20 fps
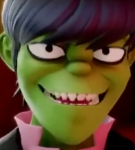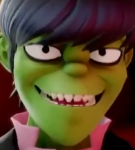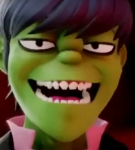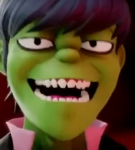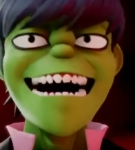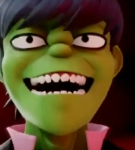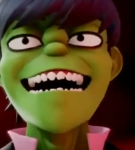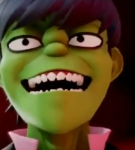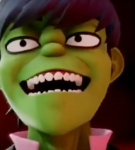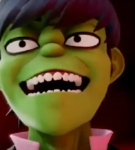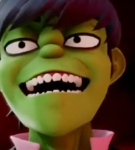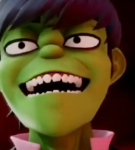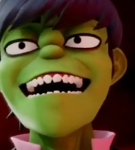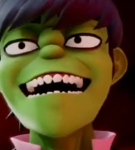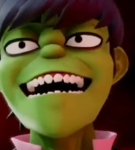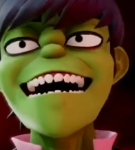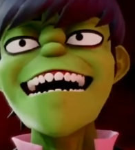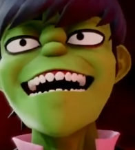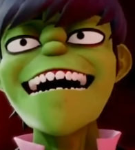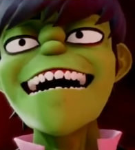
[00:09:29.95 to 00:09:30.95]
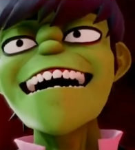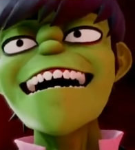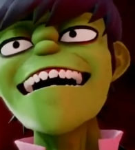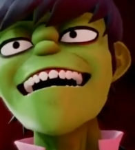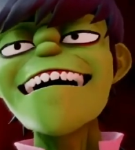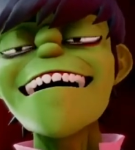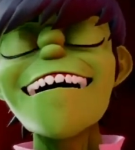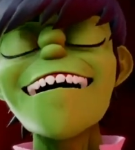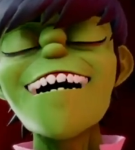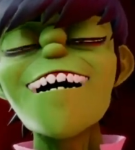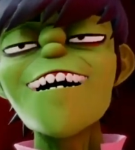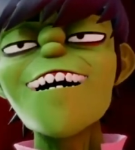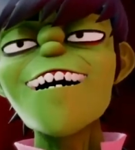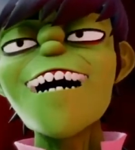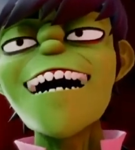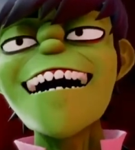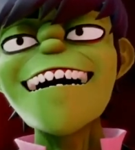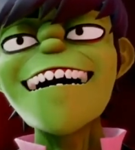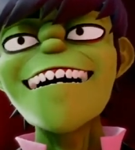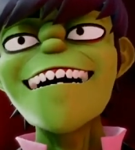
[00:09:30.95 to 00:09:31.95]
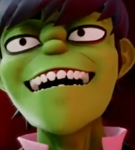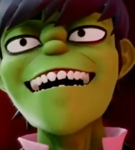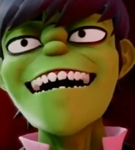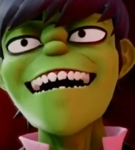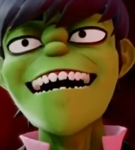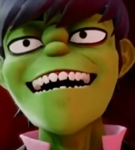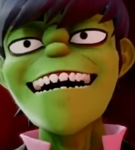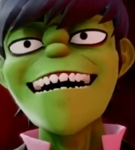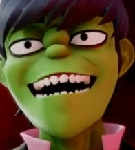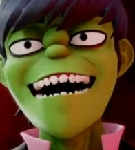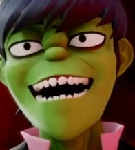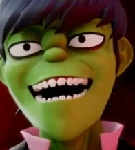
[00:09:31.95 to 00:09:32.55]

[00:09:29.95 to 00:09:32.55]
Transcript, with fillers: Ah, I, uh,